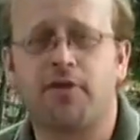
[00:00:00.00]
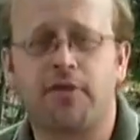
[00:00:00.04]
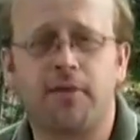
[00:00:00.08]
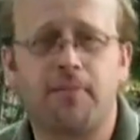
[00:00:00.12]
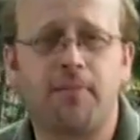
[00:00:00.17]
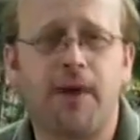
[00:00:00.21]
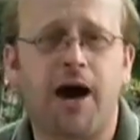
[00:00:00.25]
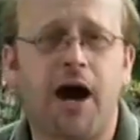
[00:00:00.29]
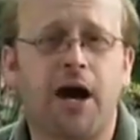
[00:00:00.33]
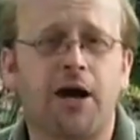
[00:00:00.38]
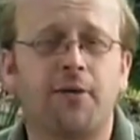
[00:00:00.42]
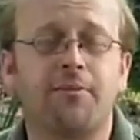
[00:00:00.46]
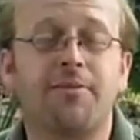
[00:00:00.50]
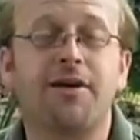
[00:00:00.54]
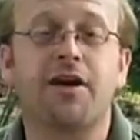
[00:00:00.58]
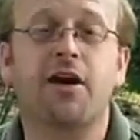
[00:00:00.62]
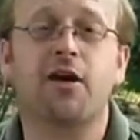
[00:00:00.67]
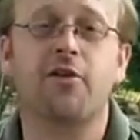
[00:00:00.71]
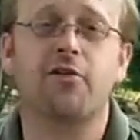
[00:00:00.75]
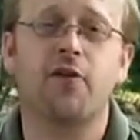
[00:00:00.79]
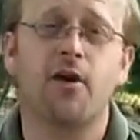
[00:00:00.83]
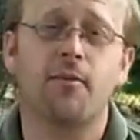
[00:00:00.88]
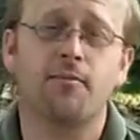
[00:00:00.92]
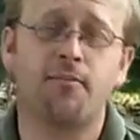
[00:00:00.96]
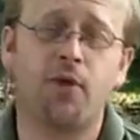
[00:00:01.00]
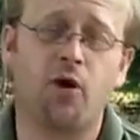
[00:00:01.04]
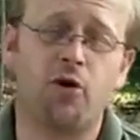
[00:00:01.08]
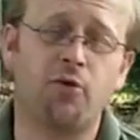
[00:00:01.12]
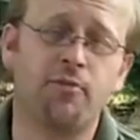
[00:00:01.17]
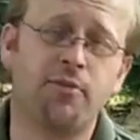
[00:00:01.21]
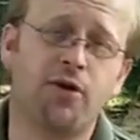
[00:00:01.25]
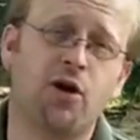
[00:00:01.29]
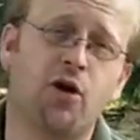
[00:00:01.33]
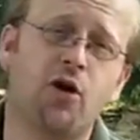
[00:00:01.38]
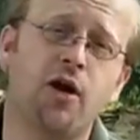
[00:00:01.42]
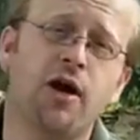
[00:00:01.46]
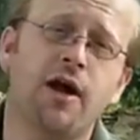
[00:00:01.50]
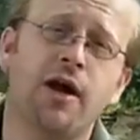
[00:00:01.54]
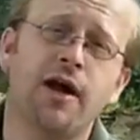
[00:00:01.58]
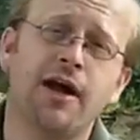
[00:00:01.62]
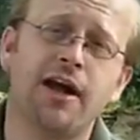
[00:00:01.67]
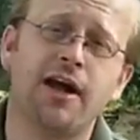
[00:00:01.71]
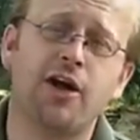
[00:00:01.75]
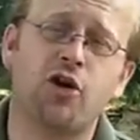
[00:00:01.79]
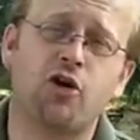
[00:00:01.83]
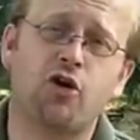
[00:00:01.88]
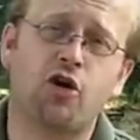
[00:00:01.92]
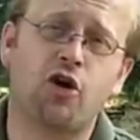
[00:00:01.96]
put at the bottom because bone meal
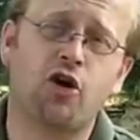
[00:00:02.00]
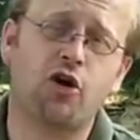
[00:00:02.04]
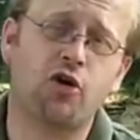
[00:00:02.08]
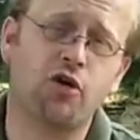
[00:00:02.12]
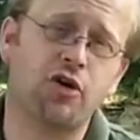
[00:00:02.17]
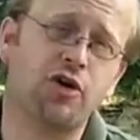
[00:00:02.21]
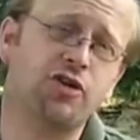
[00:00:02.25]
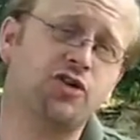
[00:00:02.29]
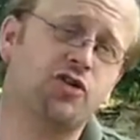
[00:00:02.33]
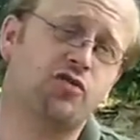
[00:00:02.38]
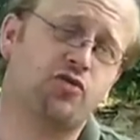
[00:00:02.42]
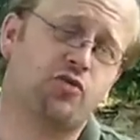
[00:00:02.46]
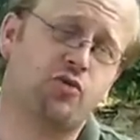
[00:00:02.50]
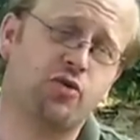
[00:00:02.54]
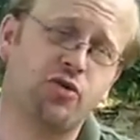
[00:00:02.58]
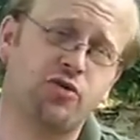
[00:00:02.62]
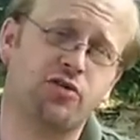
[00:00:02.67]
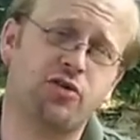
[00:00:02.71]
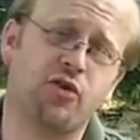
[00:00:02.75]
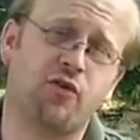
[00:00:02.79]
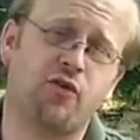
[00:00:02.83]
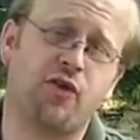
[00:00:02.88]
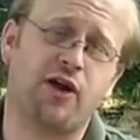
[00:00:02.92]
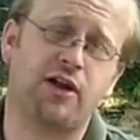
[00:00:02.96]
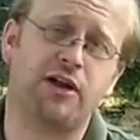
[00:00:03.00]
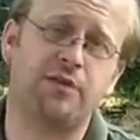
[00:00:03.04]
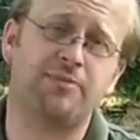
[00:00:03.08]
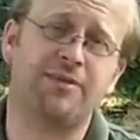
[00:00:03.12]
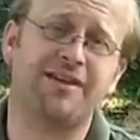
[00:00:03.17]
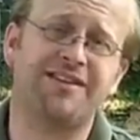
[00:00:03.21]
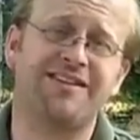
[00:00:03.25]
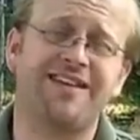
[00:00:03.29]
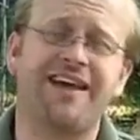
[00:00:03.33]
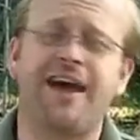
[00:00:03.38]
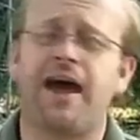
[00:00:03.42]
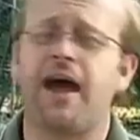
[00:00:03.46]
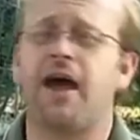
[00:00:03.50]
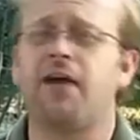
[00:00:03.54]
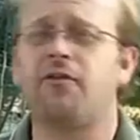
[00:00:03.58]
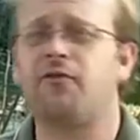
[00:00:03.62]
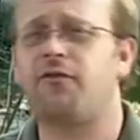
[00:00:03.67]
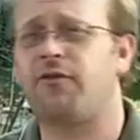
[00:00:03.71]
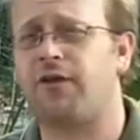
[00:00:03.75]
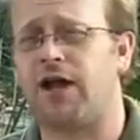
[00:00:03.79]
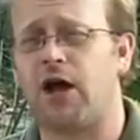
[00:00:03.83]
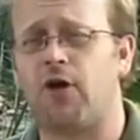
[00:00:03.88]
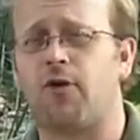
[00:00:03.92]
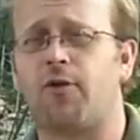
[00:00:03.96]
encourages root development
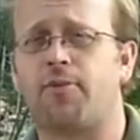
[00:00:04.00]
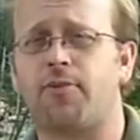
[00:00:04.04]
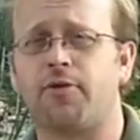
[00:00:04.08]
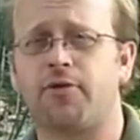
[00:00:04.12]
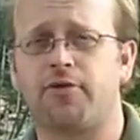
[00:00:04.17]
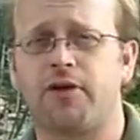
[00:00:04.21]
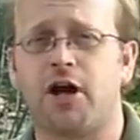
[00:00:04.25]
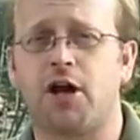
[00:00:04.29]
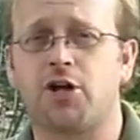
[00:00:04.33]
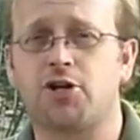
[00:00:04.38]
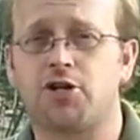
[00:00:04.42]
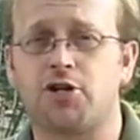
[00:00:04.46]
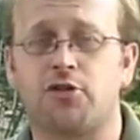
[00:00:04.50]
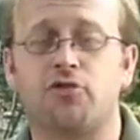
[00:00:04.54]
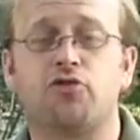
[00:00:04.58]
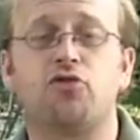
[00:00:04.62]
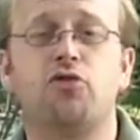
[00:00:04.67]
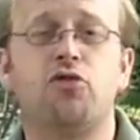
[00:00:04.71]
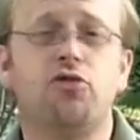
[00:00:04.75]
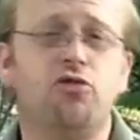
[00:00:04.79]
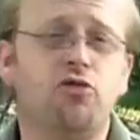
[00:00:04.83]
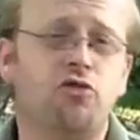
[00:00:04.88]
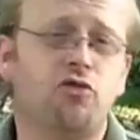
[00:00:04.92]
and flower production,